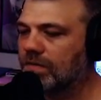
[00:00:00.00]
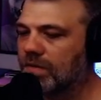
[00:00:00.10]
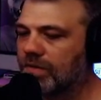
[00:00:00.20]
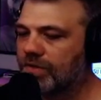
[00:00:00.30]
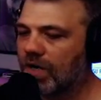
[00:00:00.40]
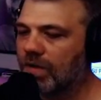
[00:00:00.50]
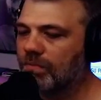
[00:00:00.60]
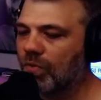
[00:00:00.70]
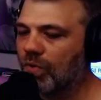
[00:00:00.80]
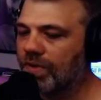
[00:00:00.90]
sharp,
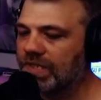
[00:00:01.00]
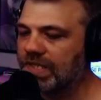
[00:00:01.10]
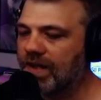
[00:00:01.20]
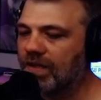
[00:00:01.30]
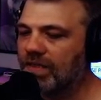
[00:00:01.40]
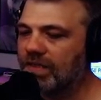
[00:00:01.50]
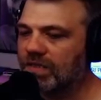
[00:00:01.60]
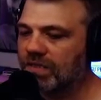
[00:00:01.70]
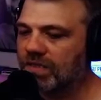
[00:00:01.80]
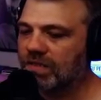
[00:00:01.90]
or the
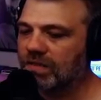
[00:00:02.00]
talons.